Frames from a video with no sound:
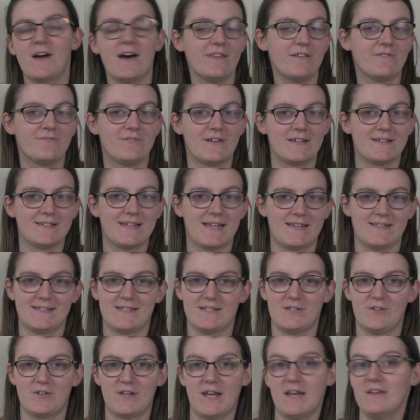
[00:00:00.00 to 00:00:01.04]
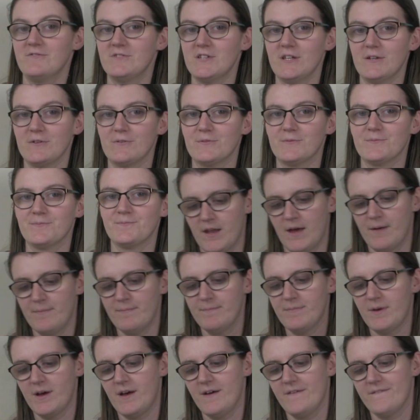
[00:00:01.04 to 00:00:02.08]
other fun days in your life too.
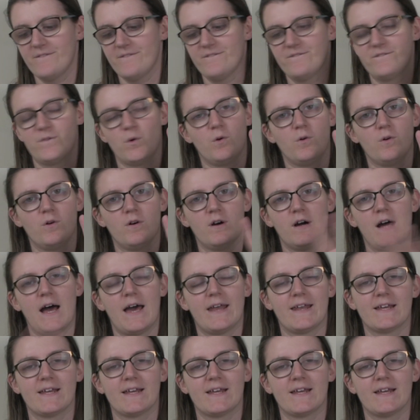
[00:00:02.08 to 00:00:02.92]
Number 4, an